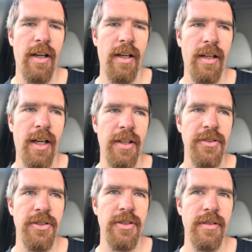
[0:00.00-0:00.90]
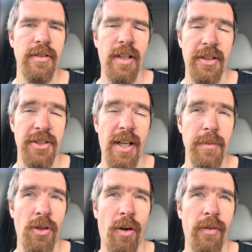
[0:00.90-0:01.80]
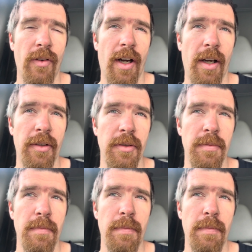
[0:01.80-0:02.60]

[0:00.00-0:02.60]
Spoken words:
had snapped off and